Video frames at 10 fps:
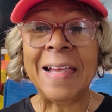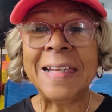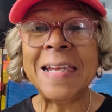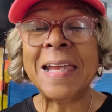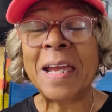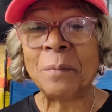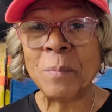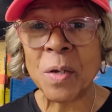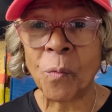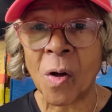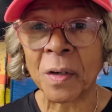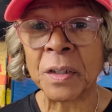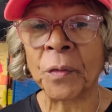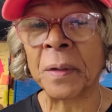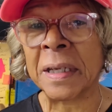he had me
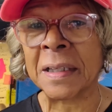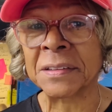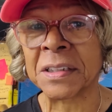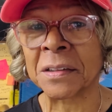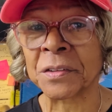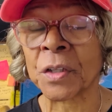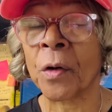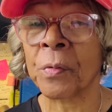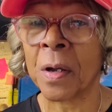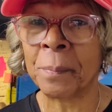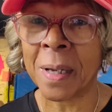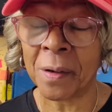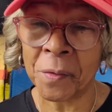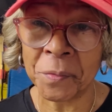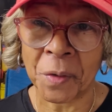walking on eggshells around my
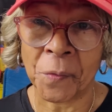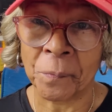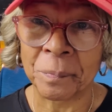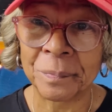own home.